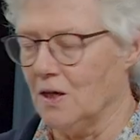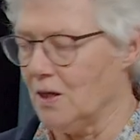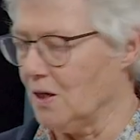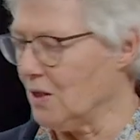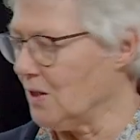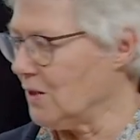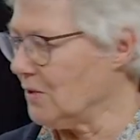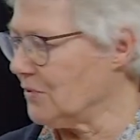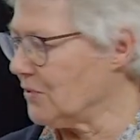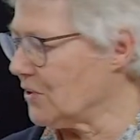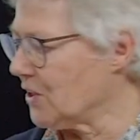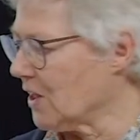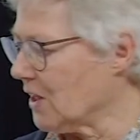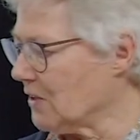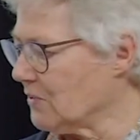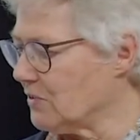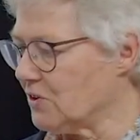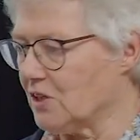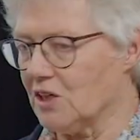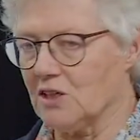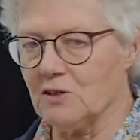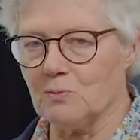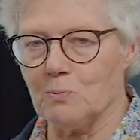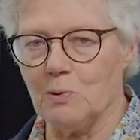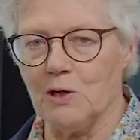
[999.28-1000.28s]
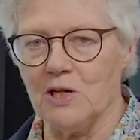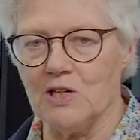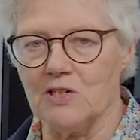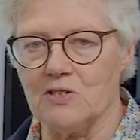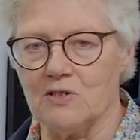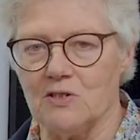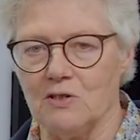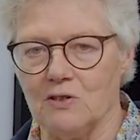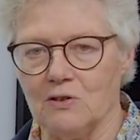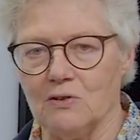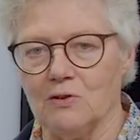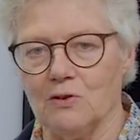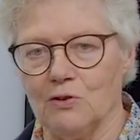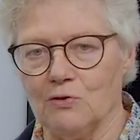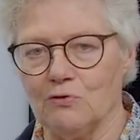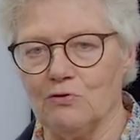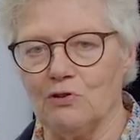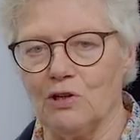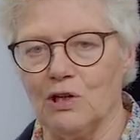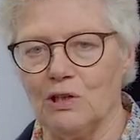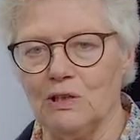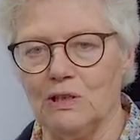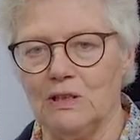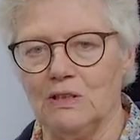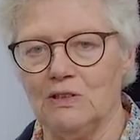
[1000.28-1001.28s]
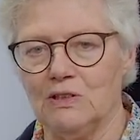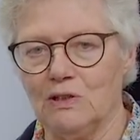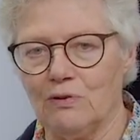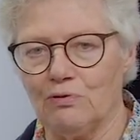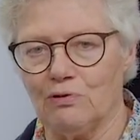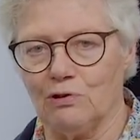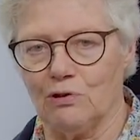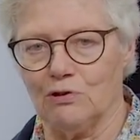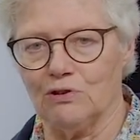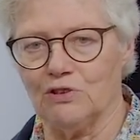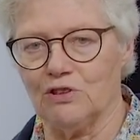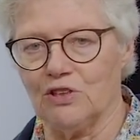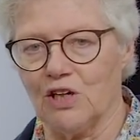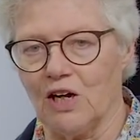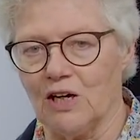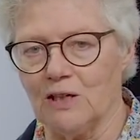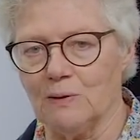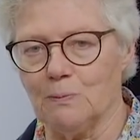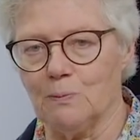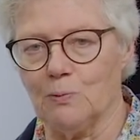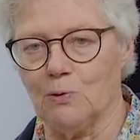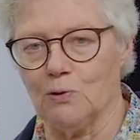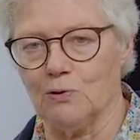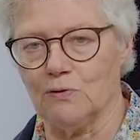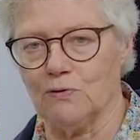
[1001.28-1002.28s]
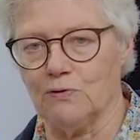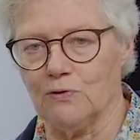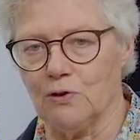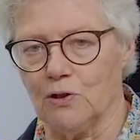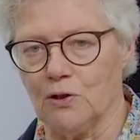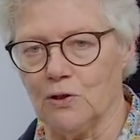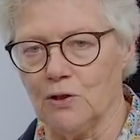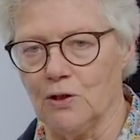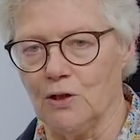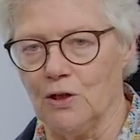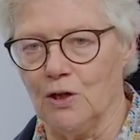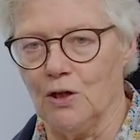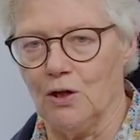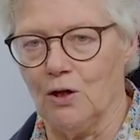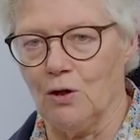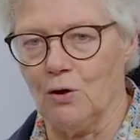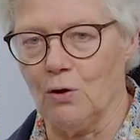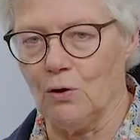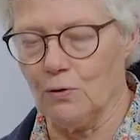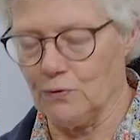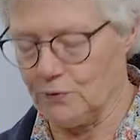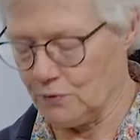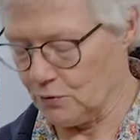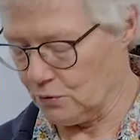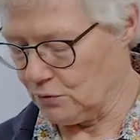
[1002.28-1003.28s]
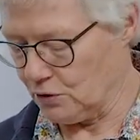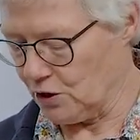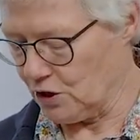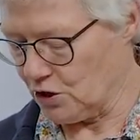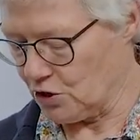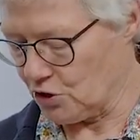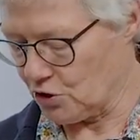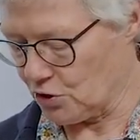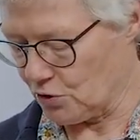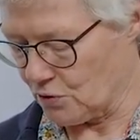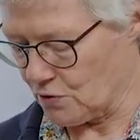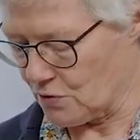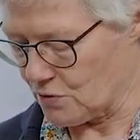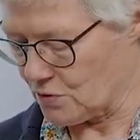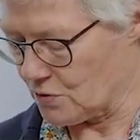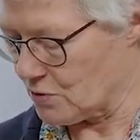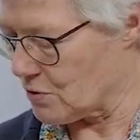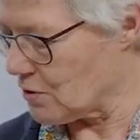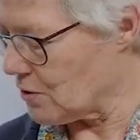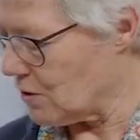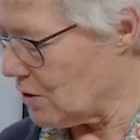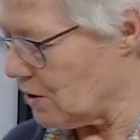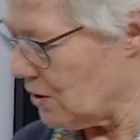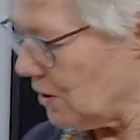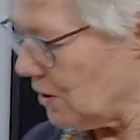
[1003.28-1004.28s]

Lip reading: It can take place in very different type of conditions.